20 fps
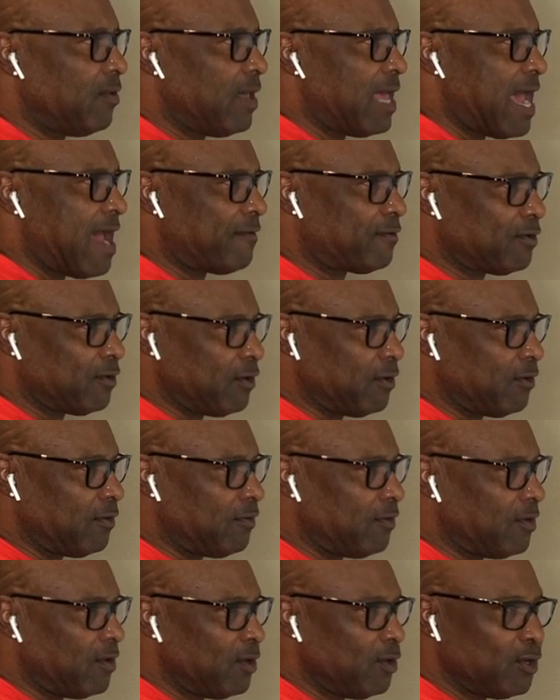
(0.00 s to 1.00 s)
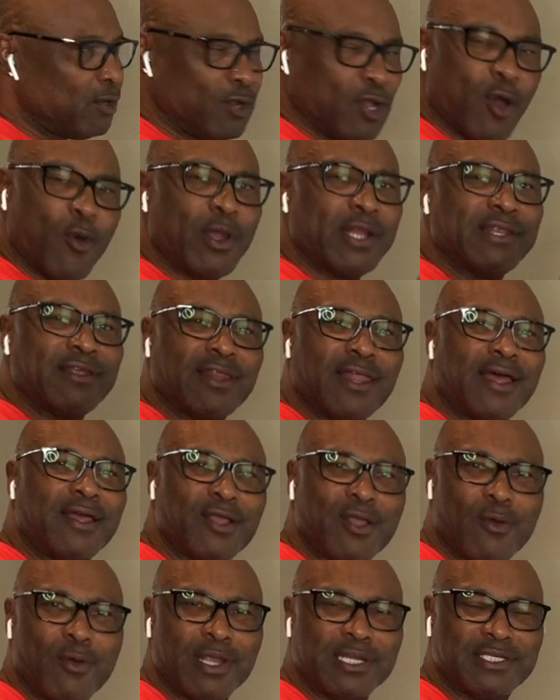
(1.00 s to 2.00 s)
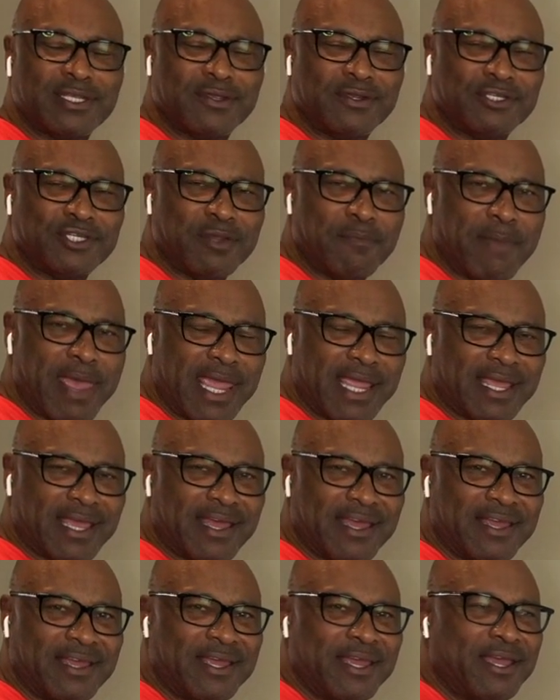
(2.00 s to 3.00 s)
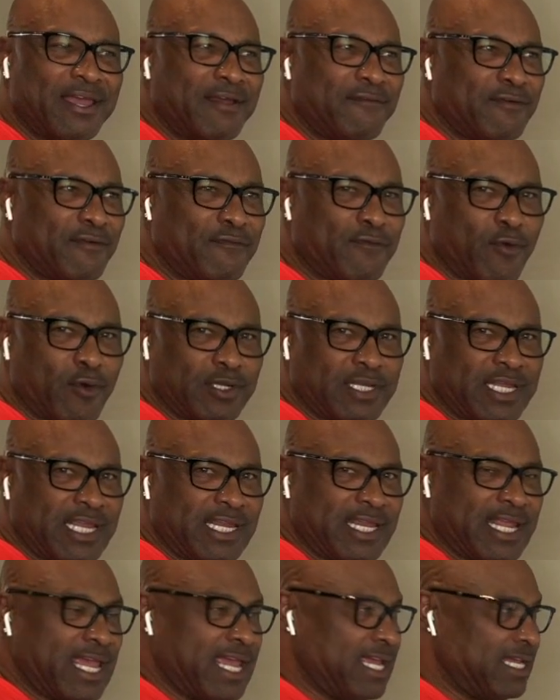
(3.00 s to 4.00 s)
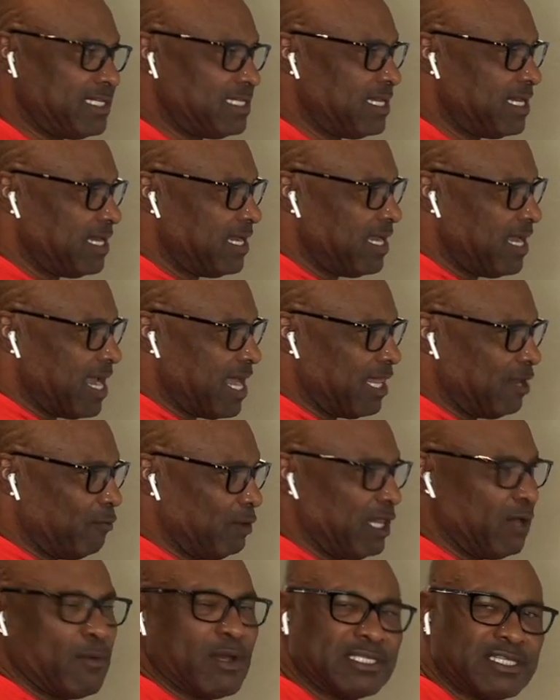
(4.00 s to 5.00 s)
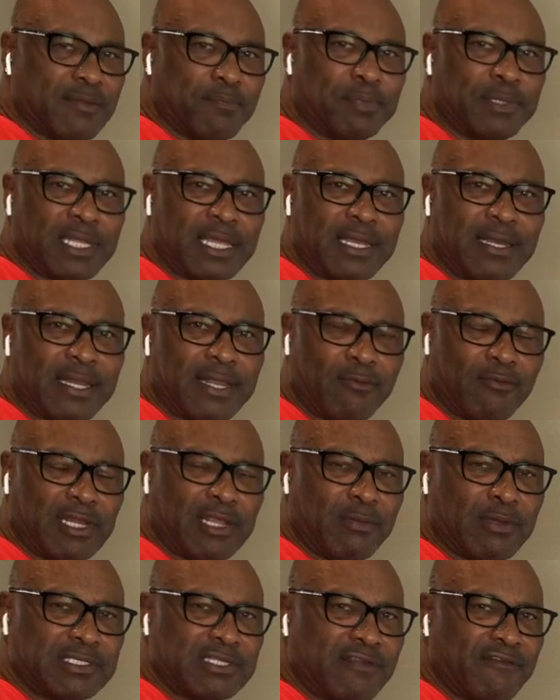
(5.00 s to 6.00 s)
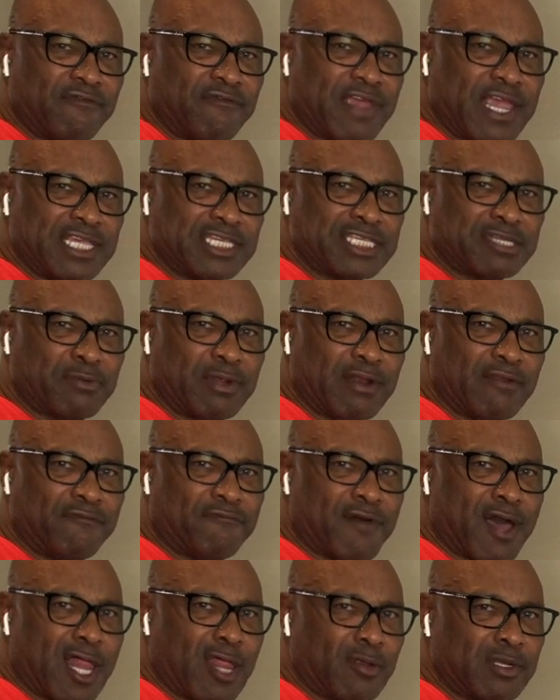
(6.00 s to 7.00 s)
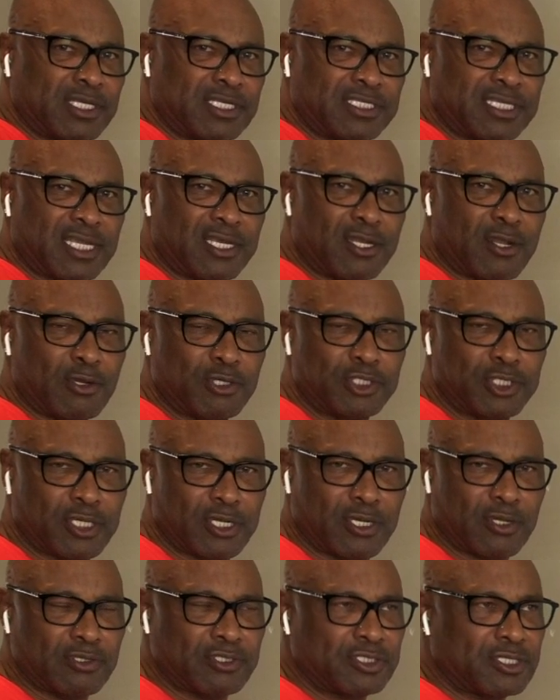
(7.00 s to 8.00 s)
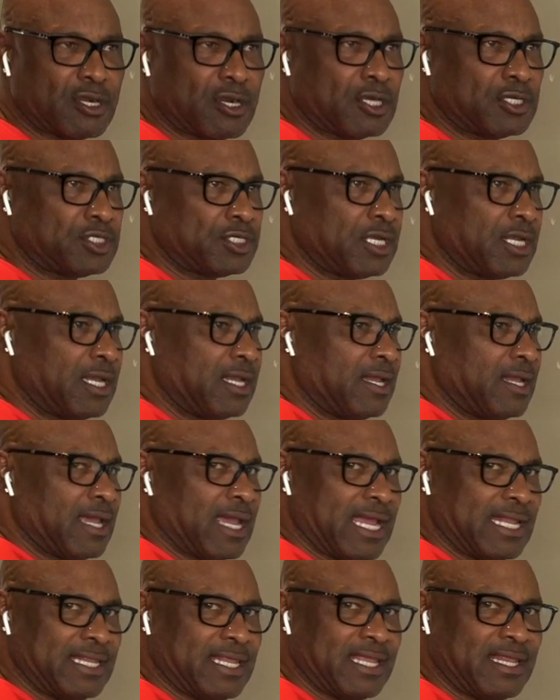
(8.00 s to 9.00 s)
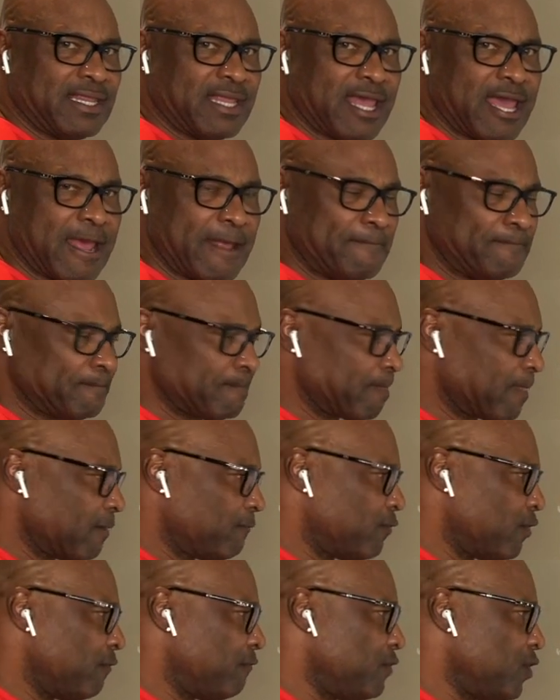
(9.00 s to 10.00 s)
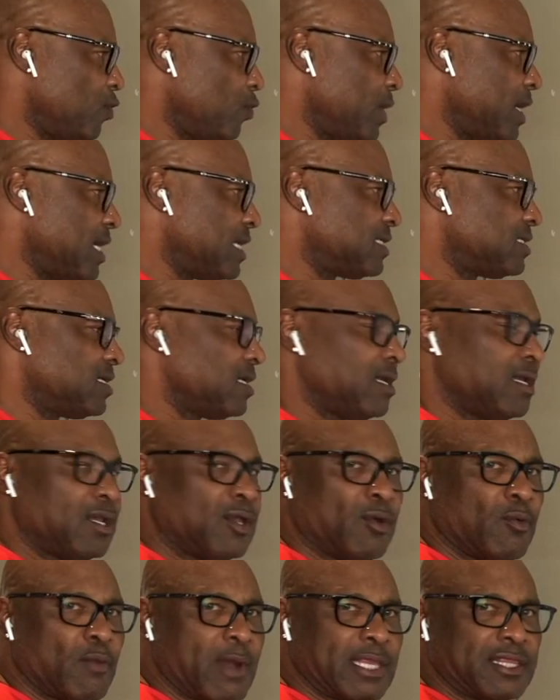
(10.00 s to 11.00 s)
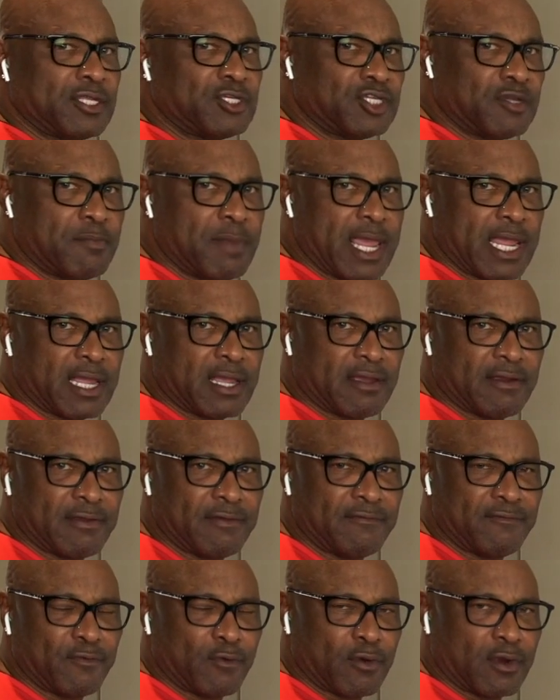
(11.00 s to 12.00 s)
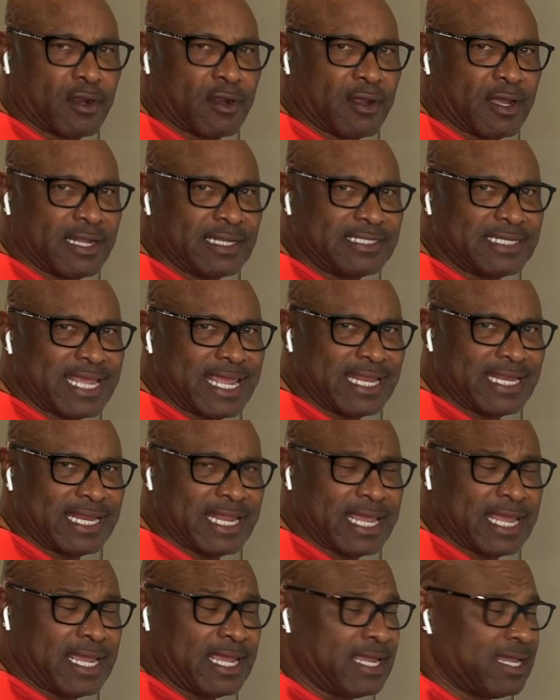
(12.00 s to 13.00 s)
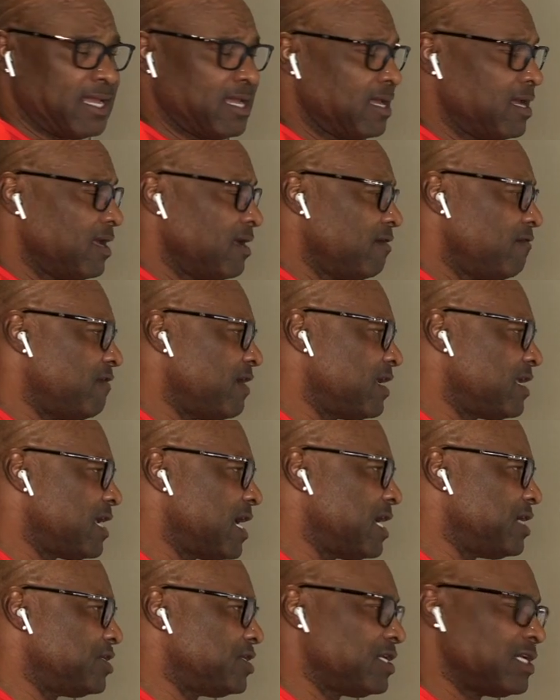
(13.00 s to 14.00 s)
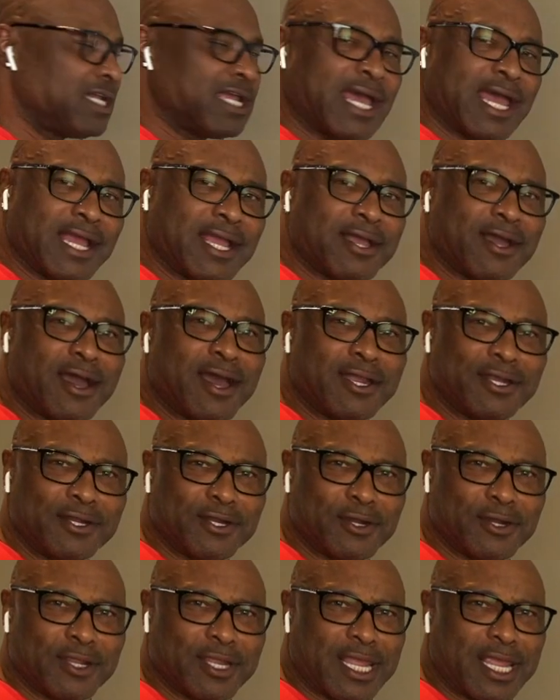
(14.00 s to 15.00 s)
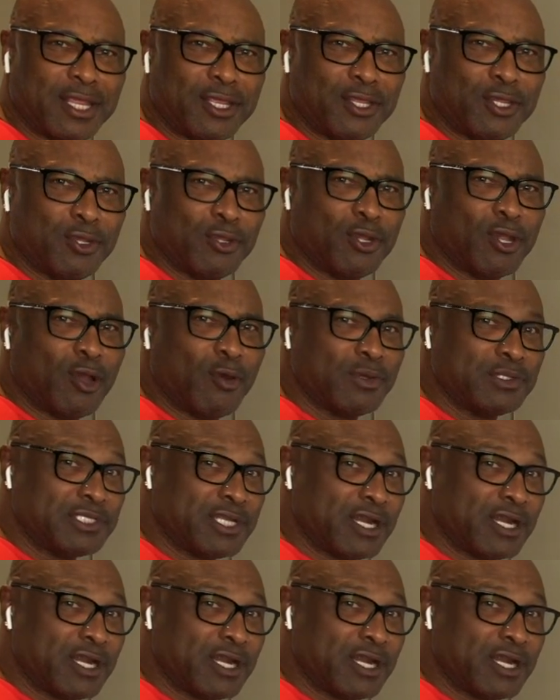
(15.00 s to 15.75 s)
after going to Jamaica for 14 days, and there really wasn't a phase 3 to follow. It just said no sugar, no starch. I did that for a few weeks, went to Jamaica for a 10-day vacation, got caught in Hurricane Hugo, was